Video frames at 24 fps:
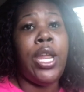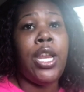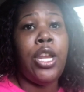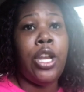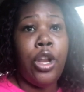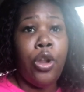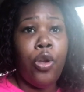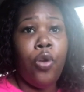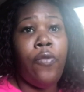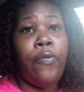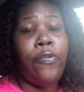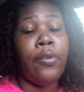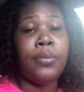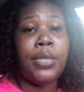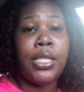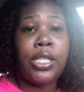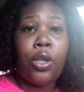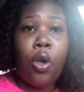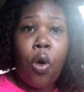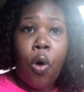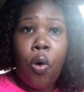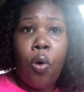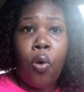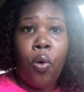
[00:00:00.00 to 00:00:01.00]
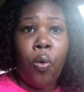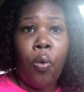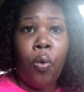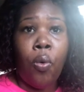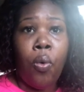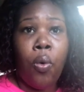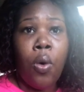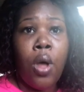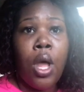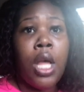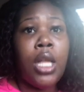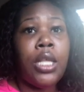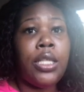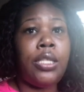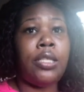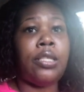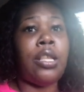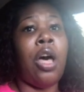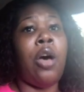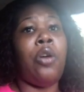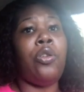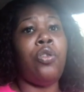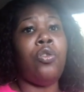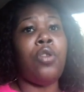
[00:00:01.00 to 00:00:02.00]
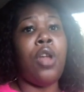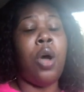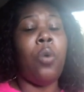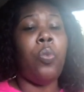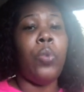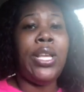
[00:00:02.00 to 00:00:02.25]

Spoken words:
knew from school. So, you know,